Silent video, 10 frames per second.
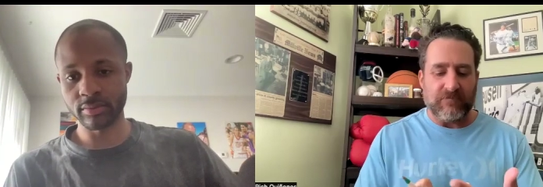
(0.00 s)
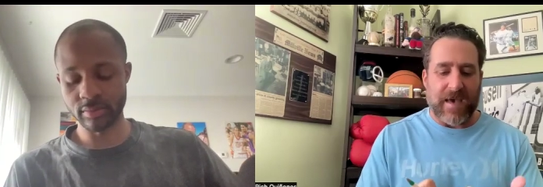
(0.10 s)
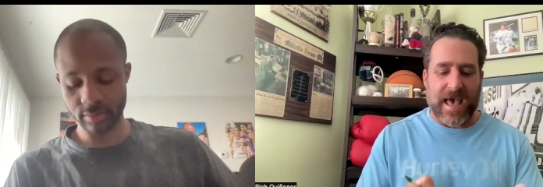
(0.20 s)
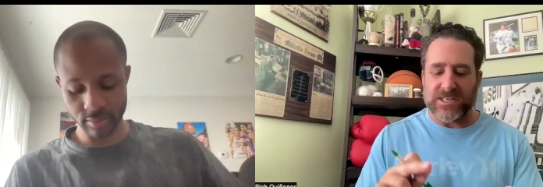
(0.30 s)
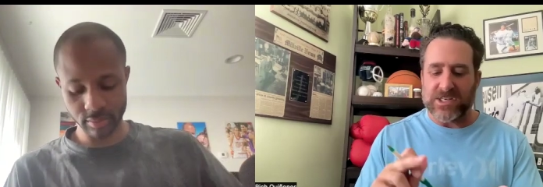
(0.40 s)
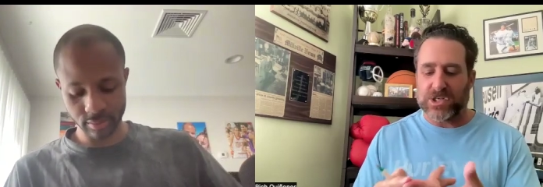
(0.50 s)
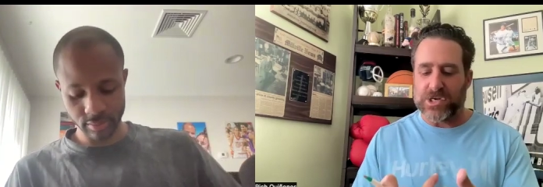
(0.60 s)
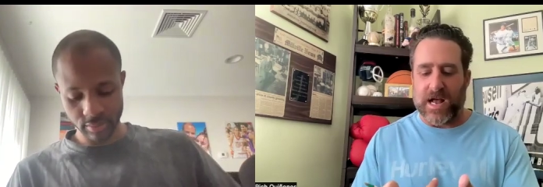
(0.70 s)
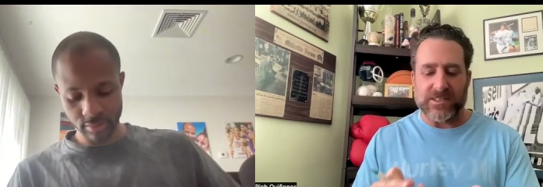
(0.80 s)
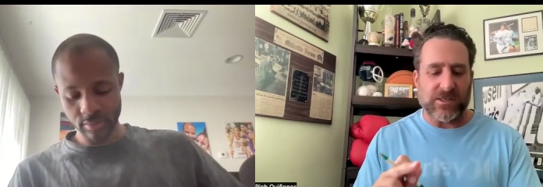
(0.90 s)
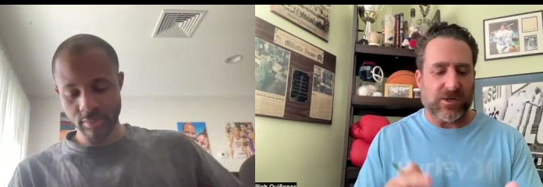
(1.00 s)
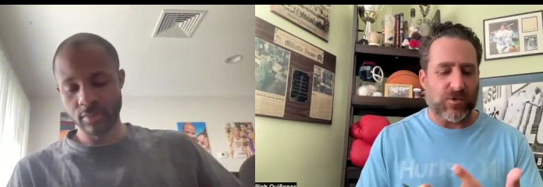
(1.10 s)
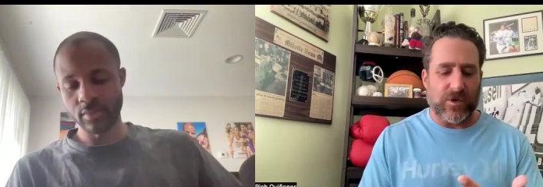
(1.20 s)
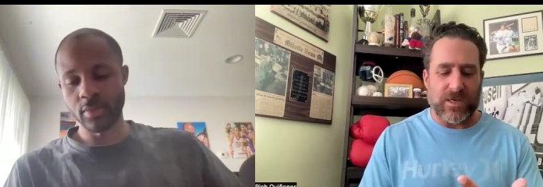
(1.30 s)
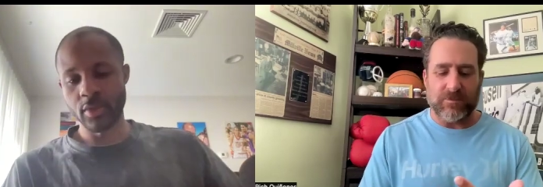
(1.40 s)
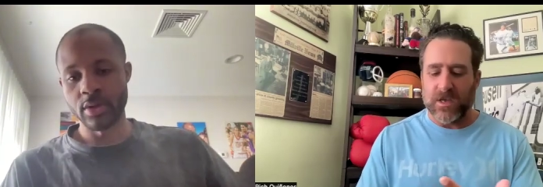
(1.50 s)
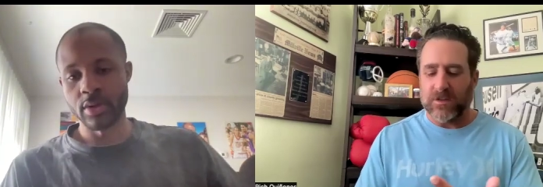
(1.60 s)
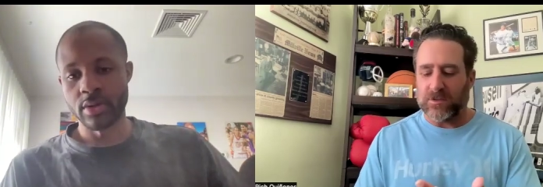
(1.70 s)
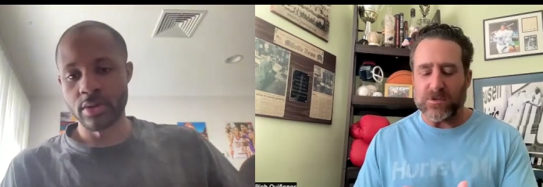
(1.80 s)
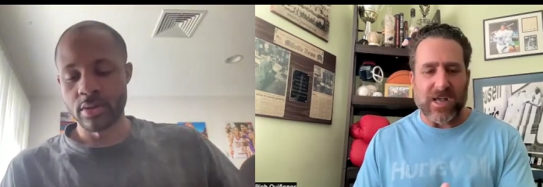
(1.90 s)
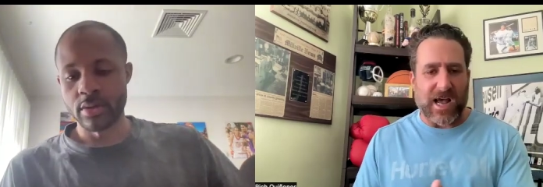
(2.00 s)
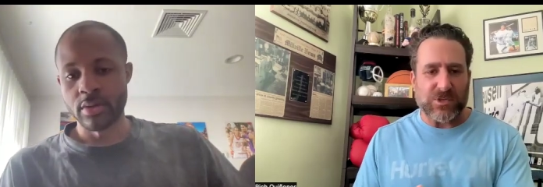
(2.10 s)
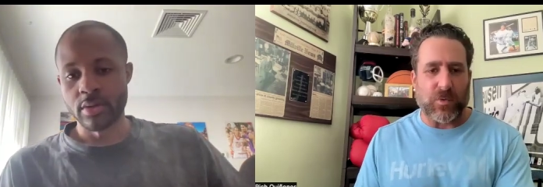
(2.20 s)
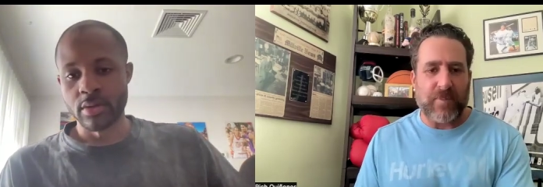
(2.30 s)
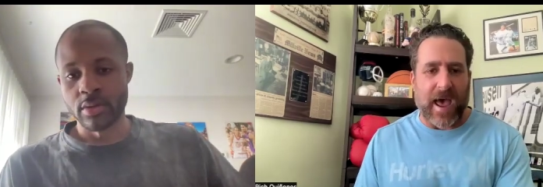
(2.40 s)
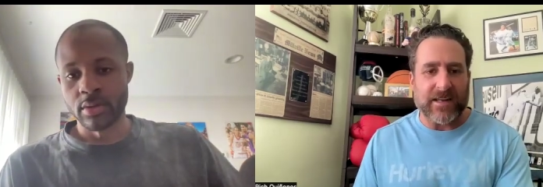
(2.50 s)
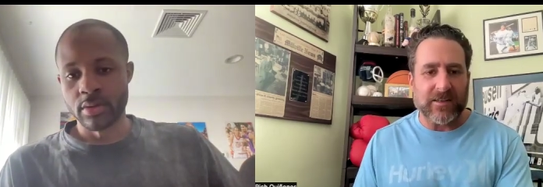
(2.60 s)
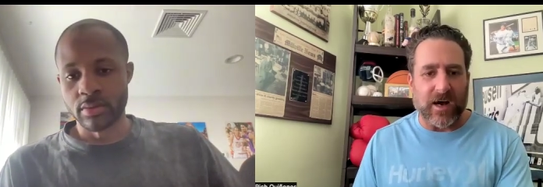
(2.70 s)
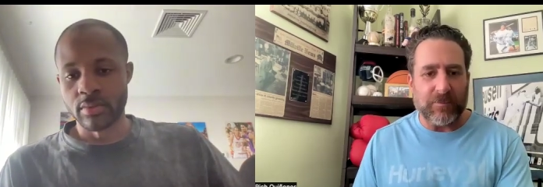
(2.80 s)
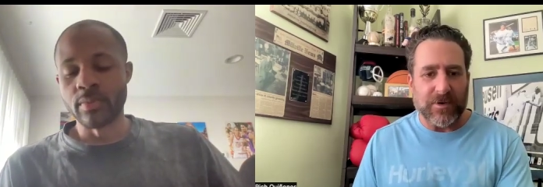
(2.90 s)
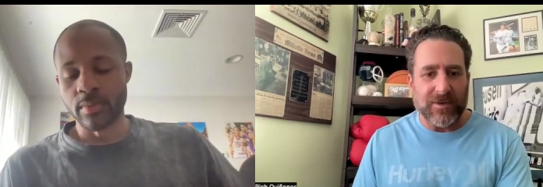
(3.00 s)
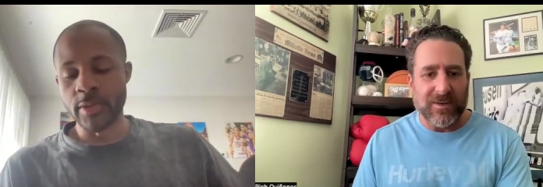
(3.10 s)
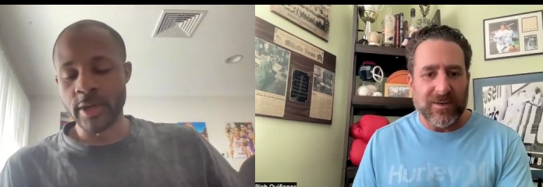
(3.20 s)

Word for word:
Speaker 1: Magic, Johnson, Kareem. Those guys were banged up.